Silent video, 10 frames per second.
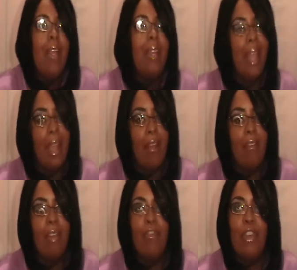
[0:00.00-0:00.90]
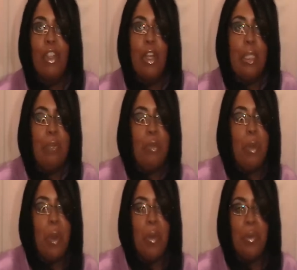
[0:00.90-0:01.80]
Now, for those of
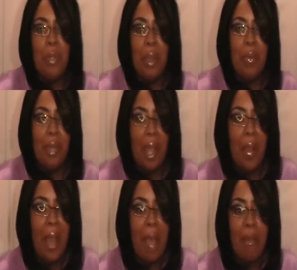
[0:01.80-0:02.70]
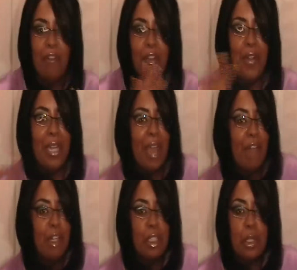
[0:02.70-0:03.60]
you all who don't know, I'm a very
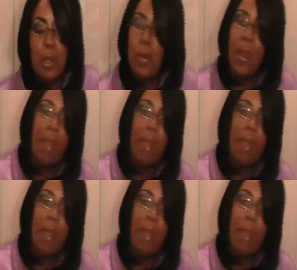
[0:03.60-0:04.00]
diverse girl.